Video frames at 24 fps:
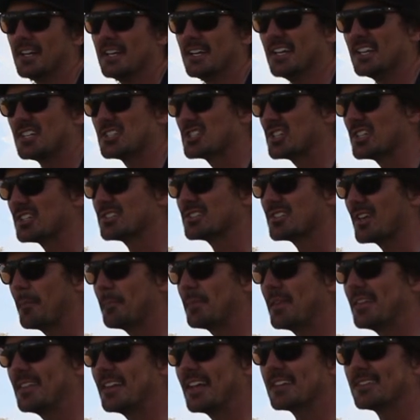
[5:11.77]
It's just
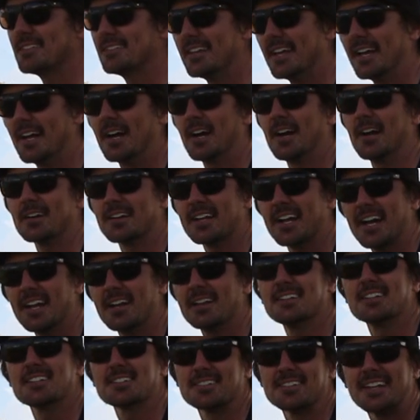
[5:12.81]
something that's there, kind
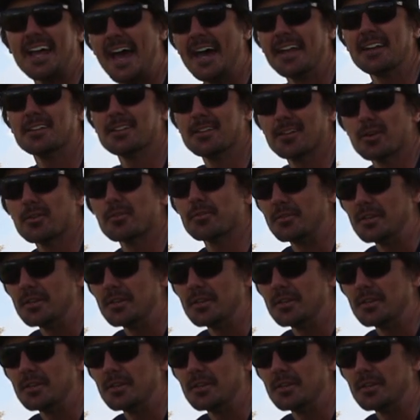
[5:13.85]
of just an added little